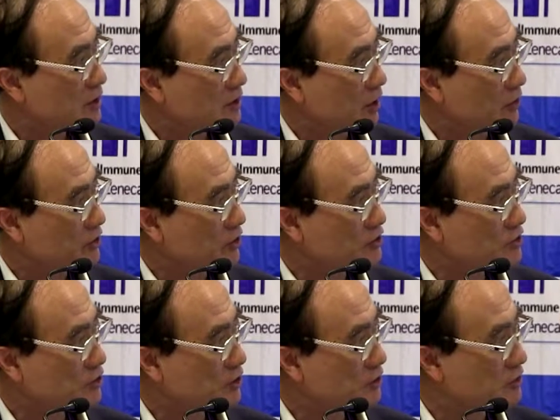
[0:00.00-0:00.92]
Now you can
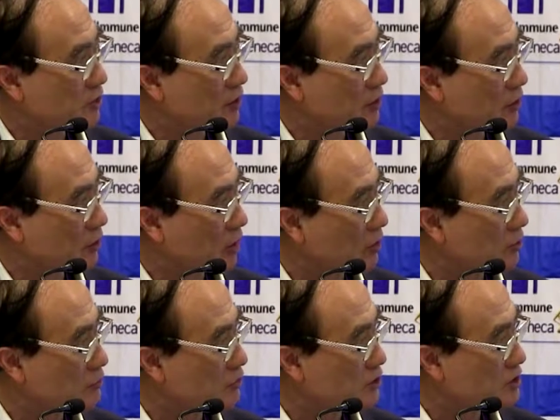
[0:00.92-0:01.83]
see they
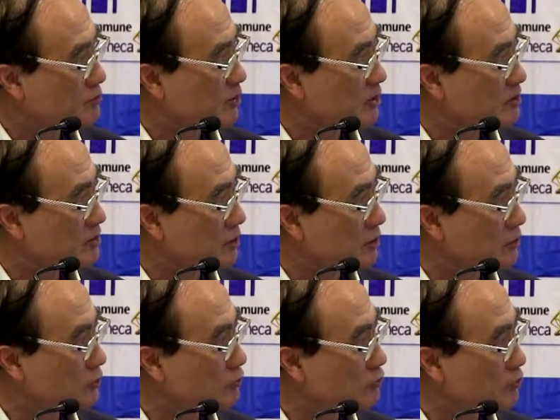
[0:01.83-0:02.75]
all express the
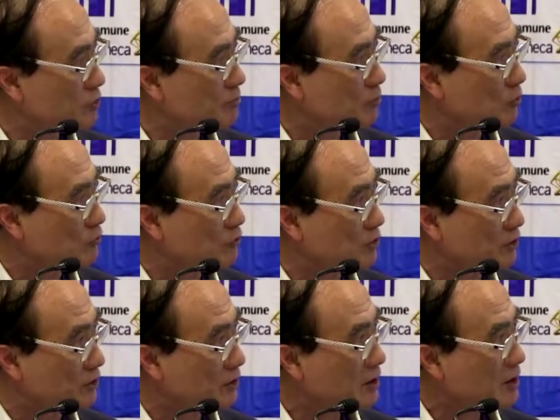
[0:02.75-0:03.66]

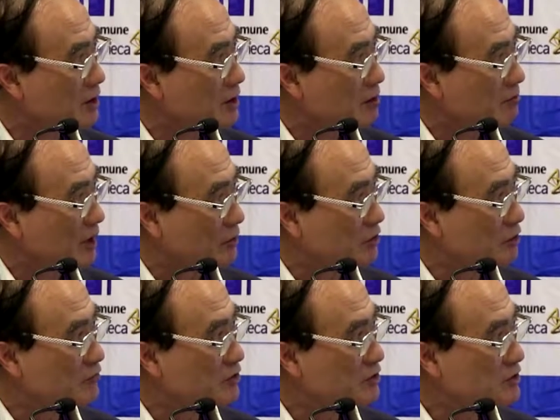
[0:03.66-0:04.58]
nucleoprotein. But
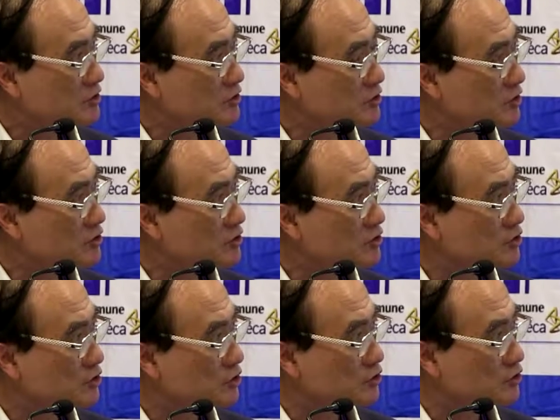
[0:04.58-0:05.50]
if this
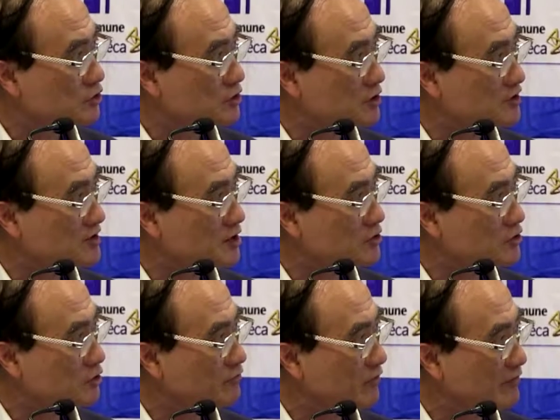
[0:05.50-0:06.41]
gene is
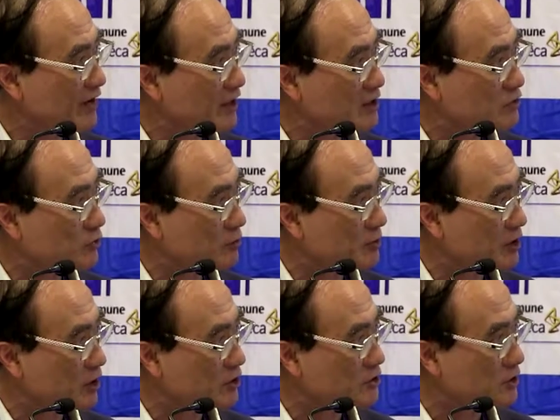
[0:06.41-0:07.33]
essential for virus
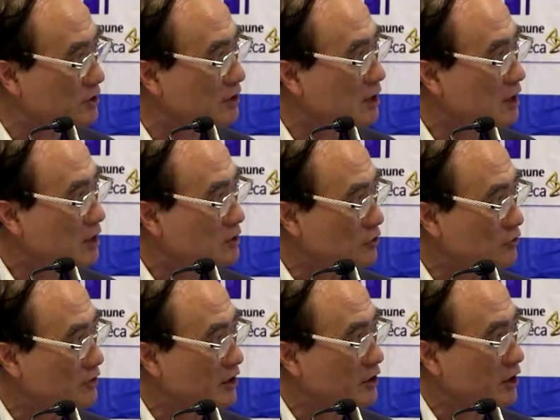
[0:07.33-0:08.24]
replication, so
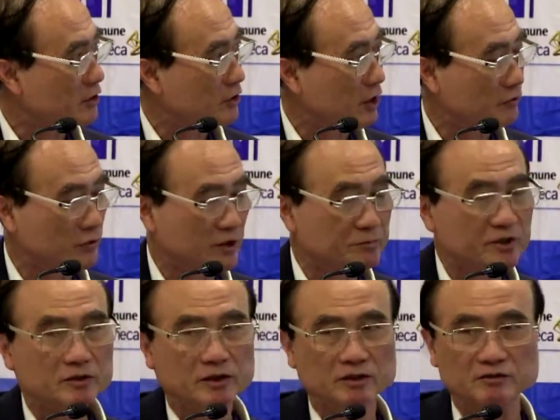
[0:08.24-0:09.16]
they cannot
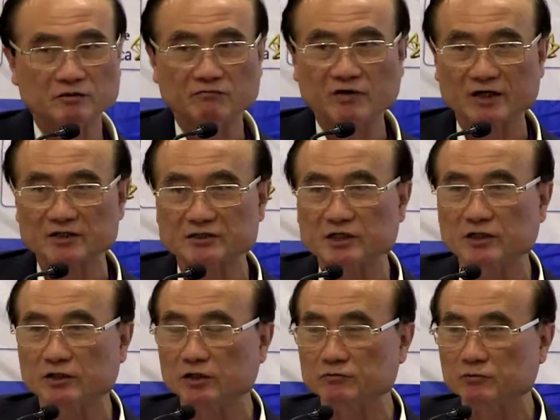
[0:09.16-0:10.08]
replicate, the virus
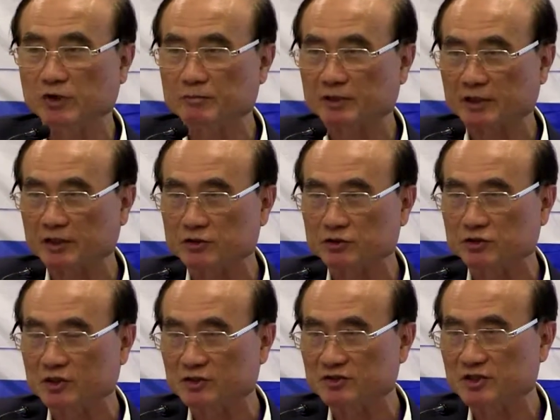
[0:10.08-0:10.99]
cannot replicate in
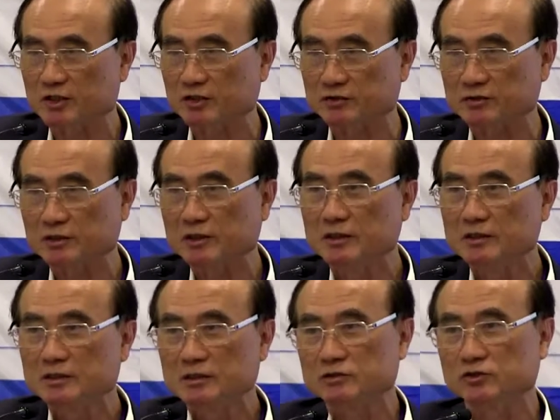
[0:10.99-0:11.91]
the cells.
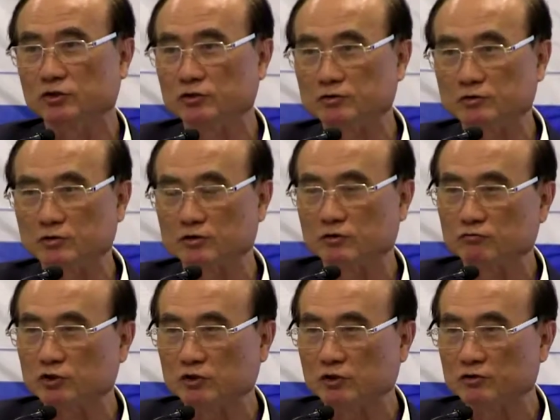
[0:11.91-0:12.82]
So
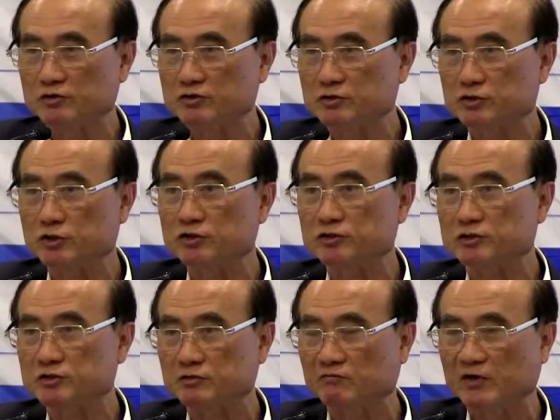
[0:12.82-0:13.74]
we know this gene
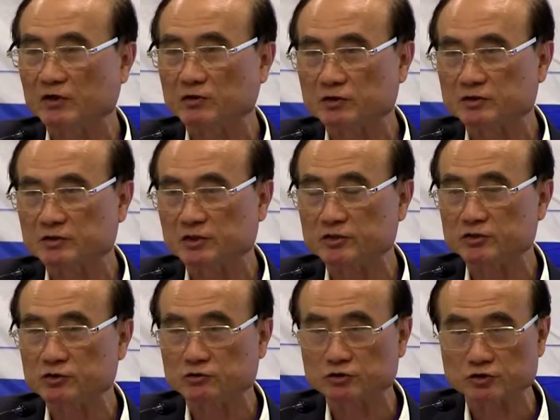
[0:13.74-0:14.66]
is a very
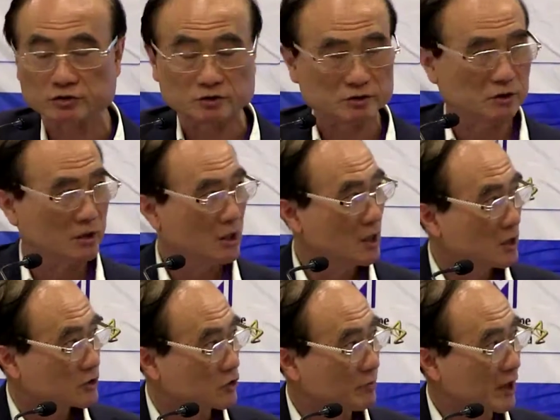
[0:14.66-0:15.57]
essential gene.
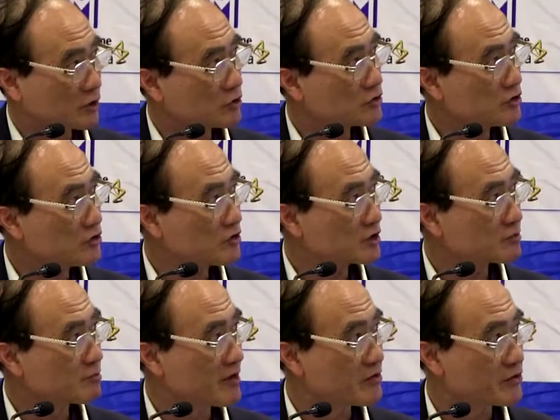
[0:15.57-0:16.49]
So by using these
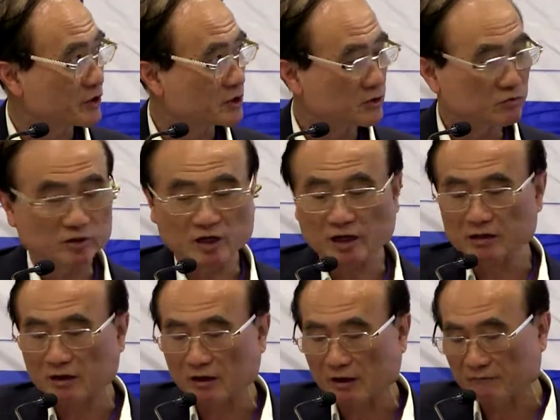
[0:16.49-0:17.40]
methods, we
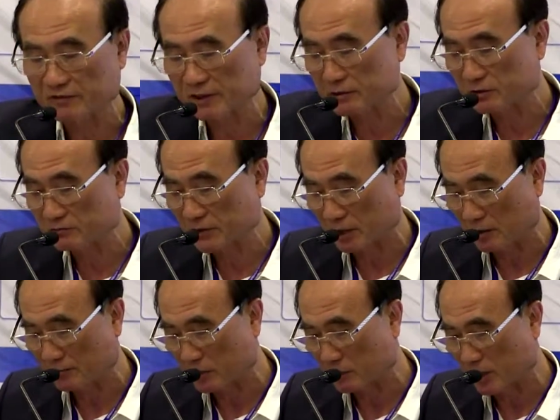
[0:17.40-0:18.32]
identify
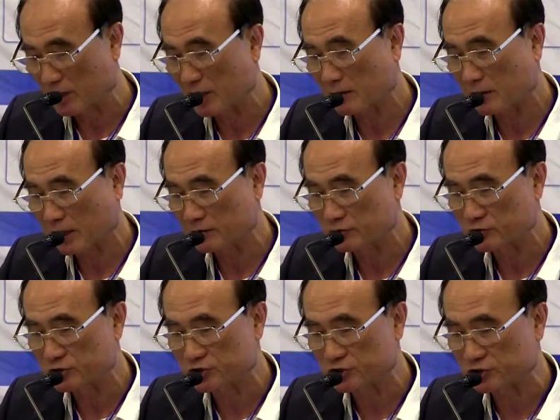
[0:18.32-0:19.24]
about
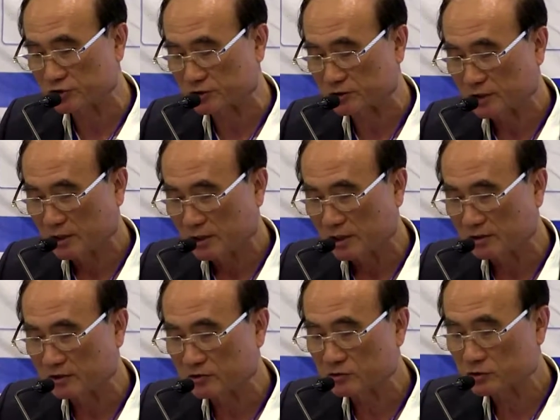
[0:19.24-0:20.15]
100 genes,
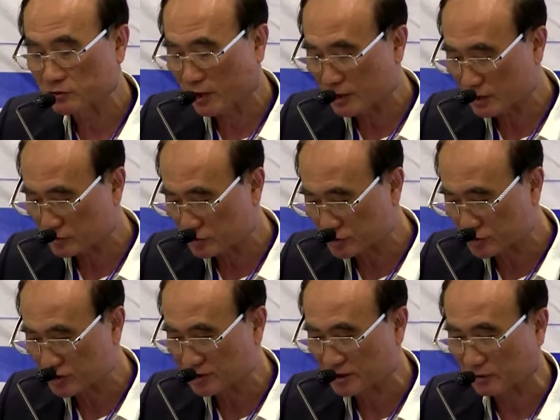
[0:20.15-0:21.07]
and these 100
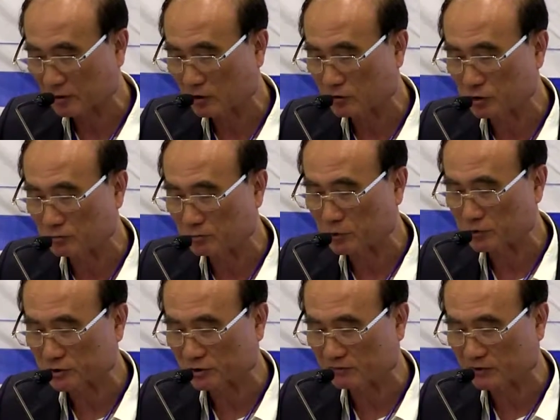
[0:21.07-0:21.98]
genes are all
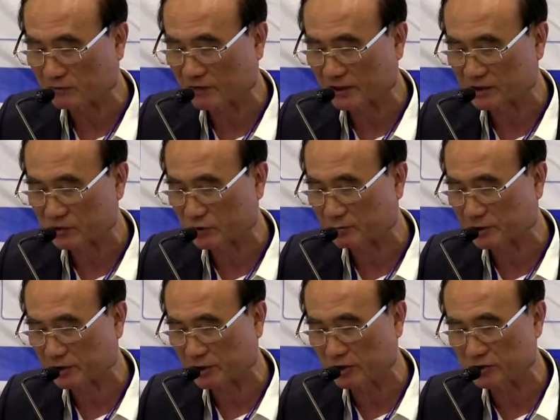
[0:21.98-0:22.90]
important for virus
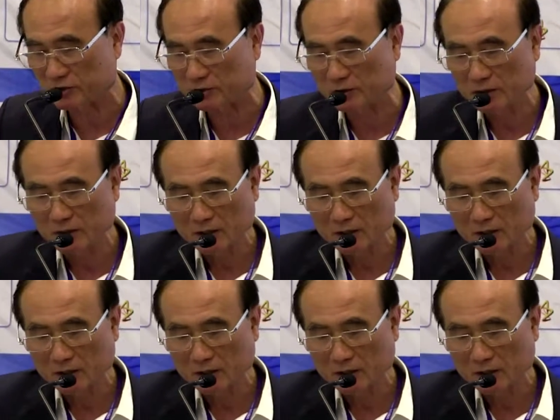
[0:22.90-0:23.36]
replication.